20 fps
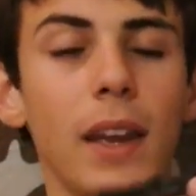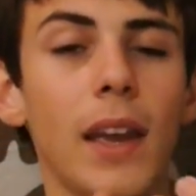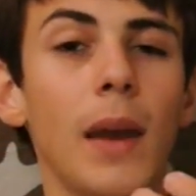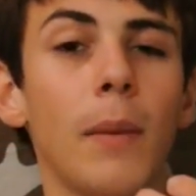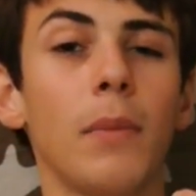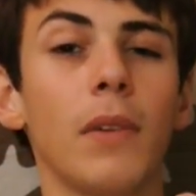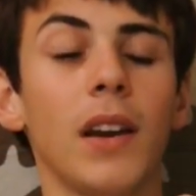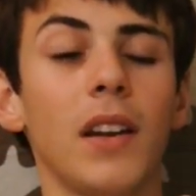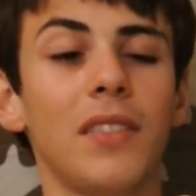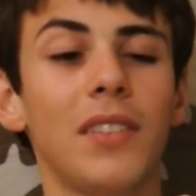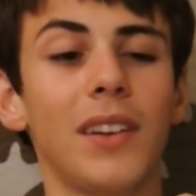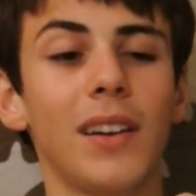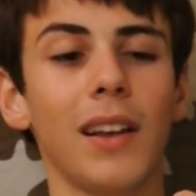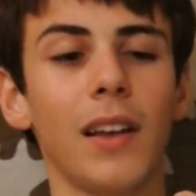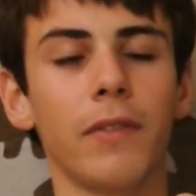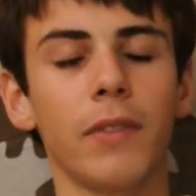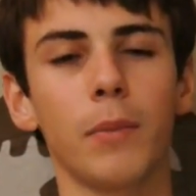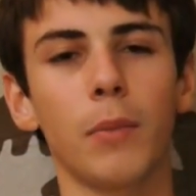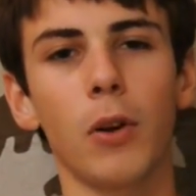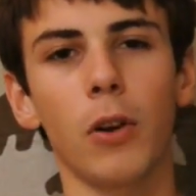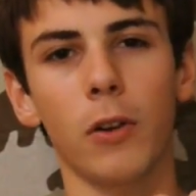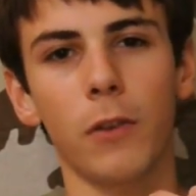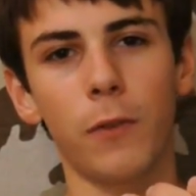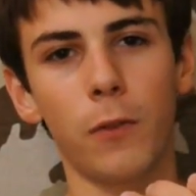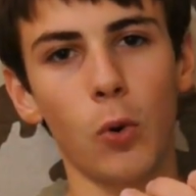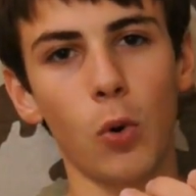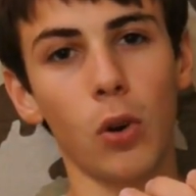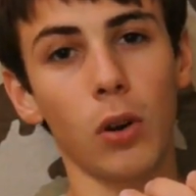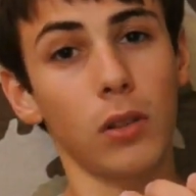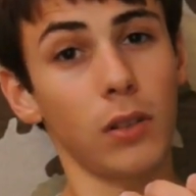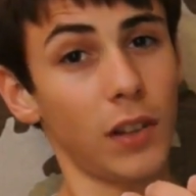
M1911 Mark IV.